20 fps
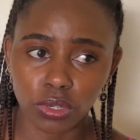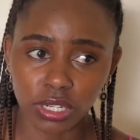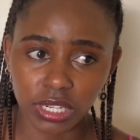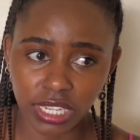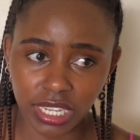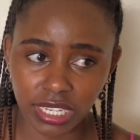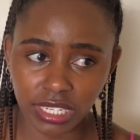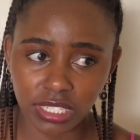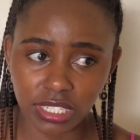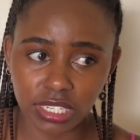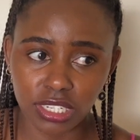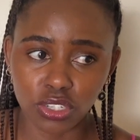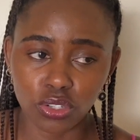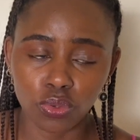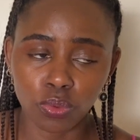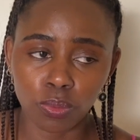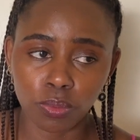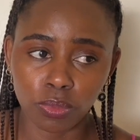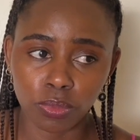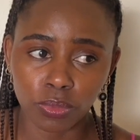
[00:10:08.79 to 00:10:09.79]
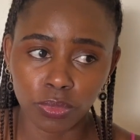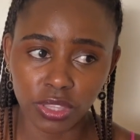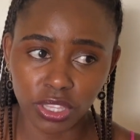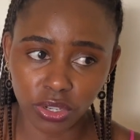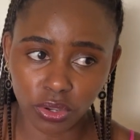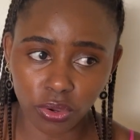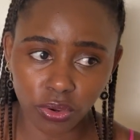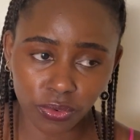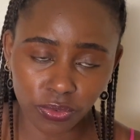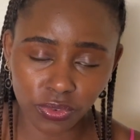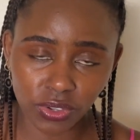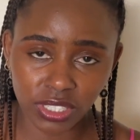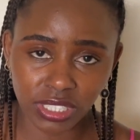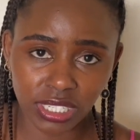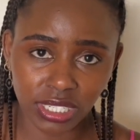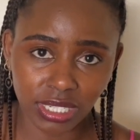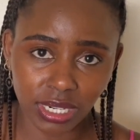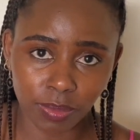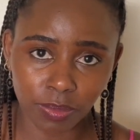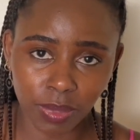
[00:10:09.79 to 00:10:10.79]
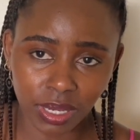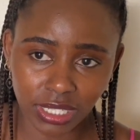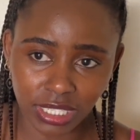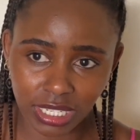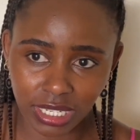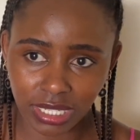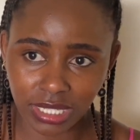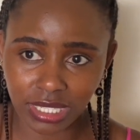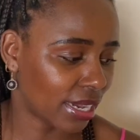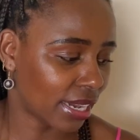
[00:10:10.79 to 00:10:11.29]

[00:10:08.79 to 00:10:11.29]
get to the conference that I'm attending,